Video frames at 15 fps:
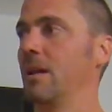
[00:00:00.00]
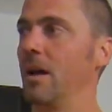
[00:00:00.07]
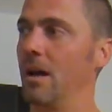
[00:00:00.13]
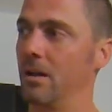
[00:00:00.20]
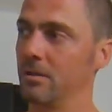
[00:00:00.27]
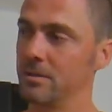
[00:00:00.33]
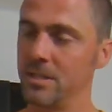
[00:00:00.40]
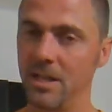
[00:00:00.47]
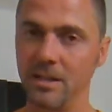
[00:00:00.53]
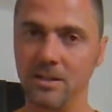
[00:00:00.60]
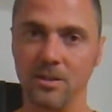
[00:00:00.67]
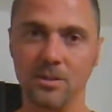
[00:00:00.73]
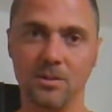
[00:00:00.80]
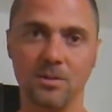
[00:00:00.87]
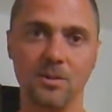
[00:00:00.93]
I'll take
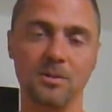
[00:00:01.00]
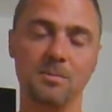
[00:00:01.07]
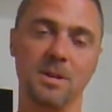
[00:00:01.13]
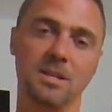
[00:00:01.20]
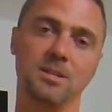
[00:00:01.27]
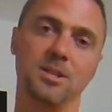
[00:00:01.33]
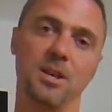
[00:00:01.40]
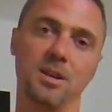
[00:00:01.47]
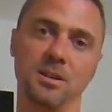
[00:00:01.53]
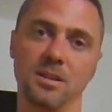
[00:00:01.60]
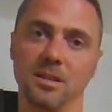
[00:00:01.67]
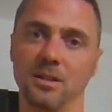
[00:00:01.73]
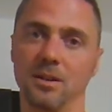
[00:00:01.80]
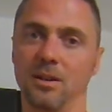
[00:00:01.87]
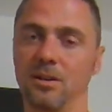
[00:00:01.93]
you through my
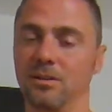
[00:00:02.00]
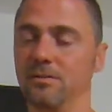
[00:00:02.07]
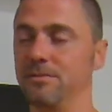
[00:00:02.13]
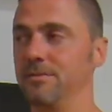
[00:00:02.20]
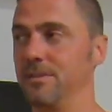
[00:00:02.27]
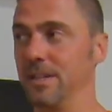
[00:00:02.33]
journey of